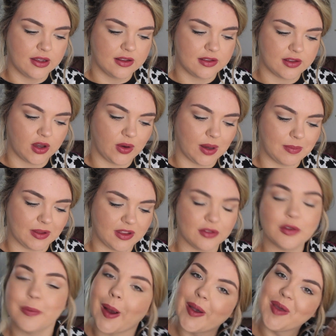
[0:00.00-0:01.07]
So
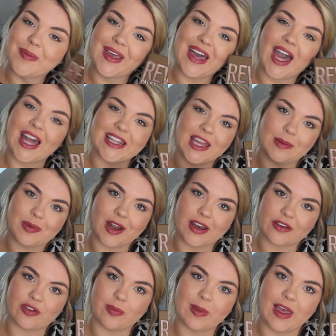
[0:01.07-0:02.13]
this was probably my highlight
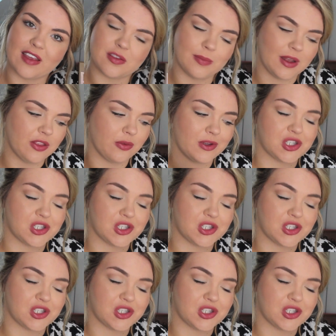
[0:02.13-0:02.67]
product from last month,